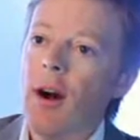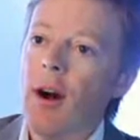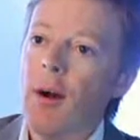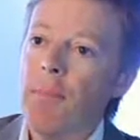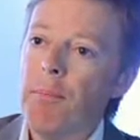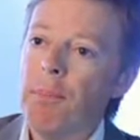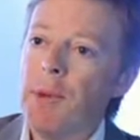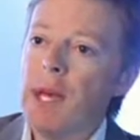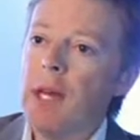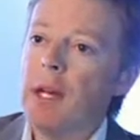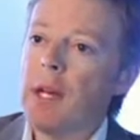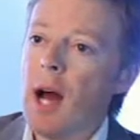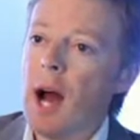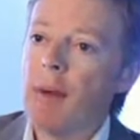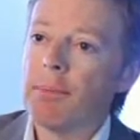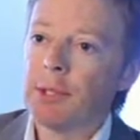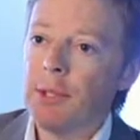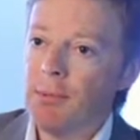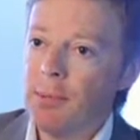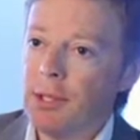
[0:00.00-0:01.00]
upbeat and
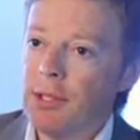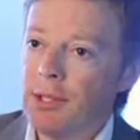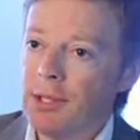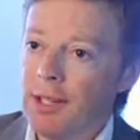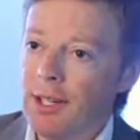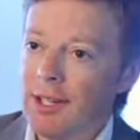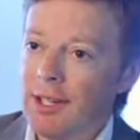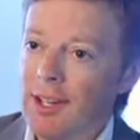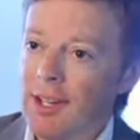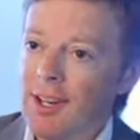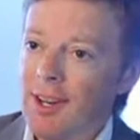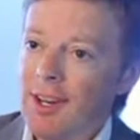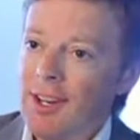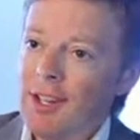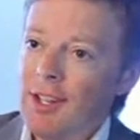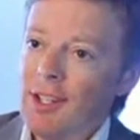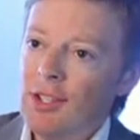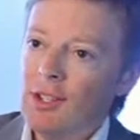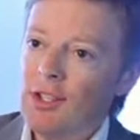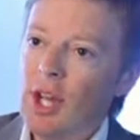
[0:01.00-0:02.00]
optimistic.
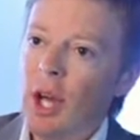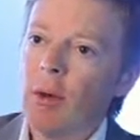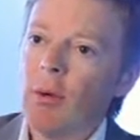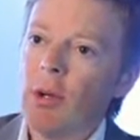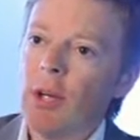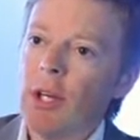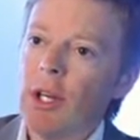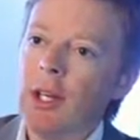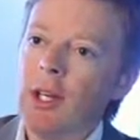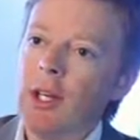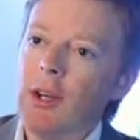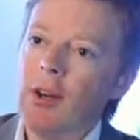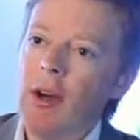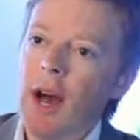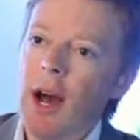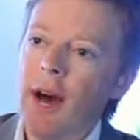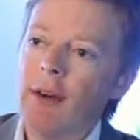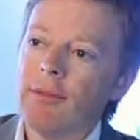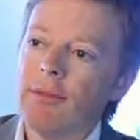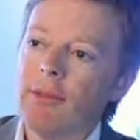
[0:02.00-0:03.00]
Generally, you
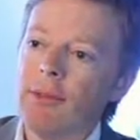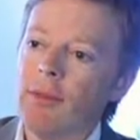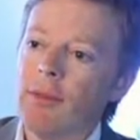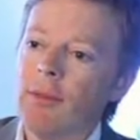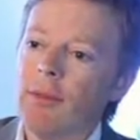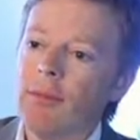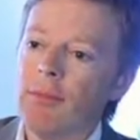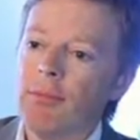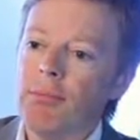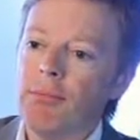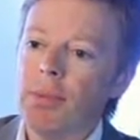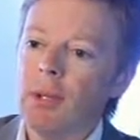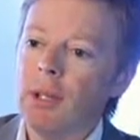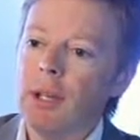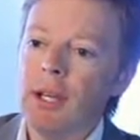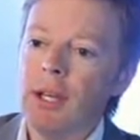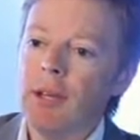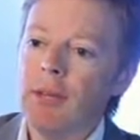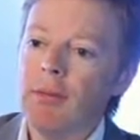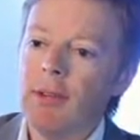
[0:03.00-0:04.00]
have to
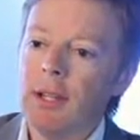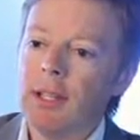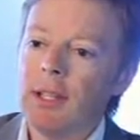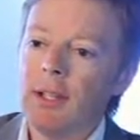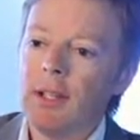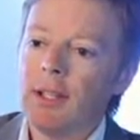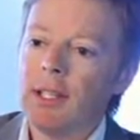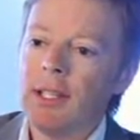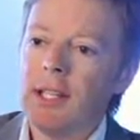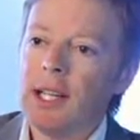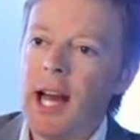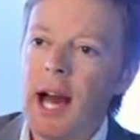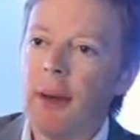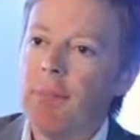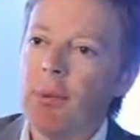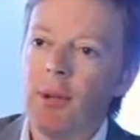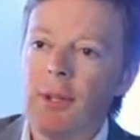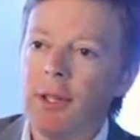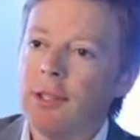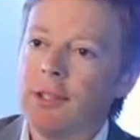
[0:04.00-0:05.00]
believe that
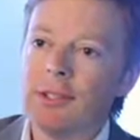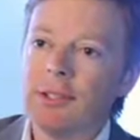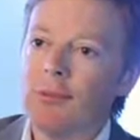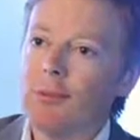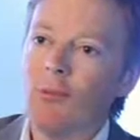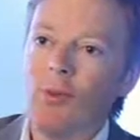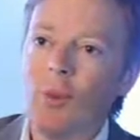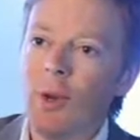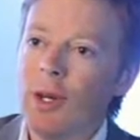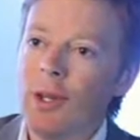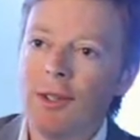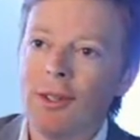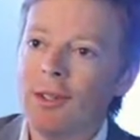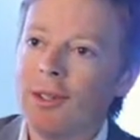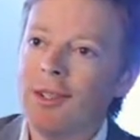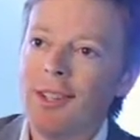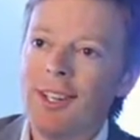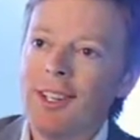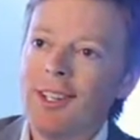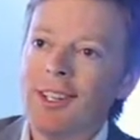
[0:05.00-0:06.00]
capitalism
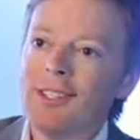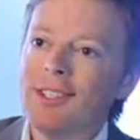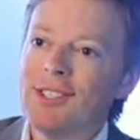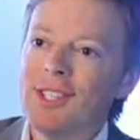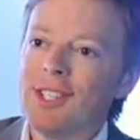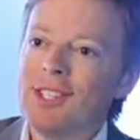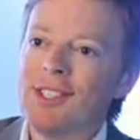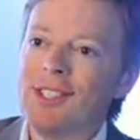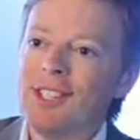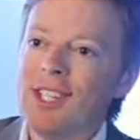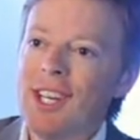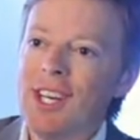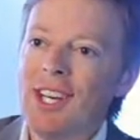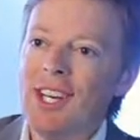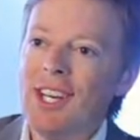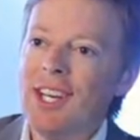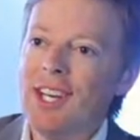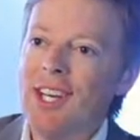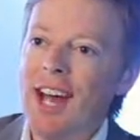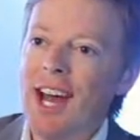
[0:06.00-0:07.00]
will
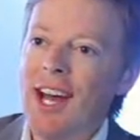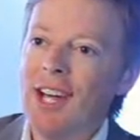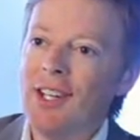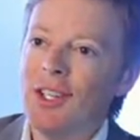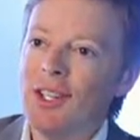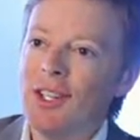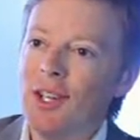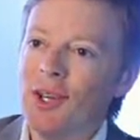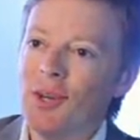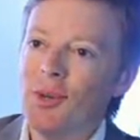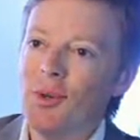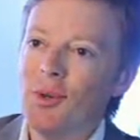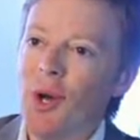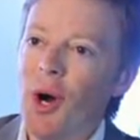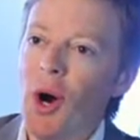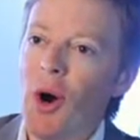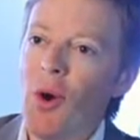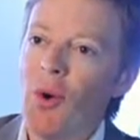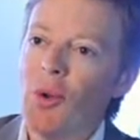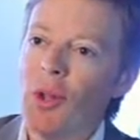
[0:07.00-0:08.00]
succeed, and you
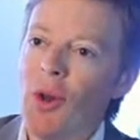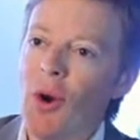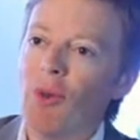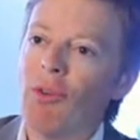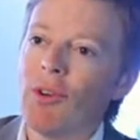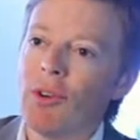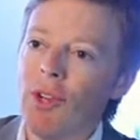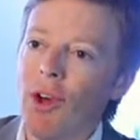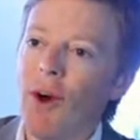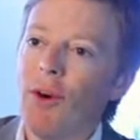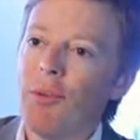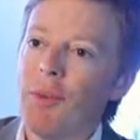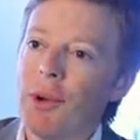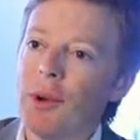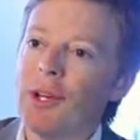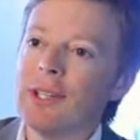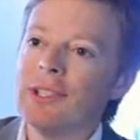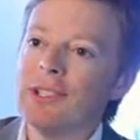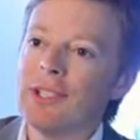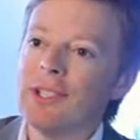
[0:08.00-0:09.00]
know that over long
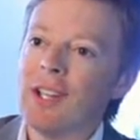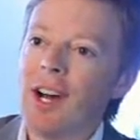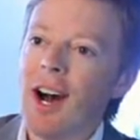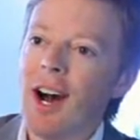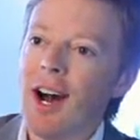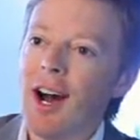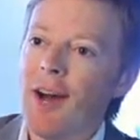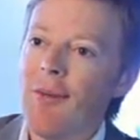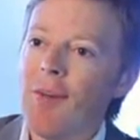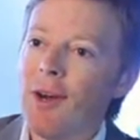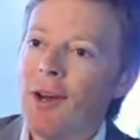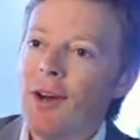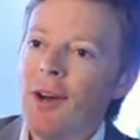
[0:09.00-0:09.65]
periods of time,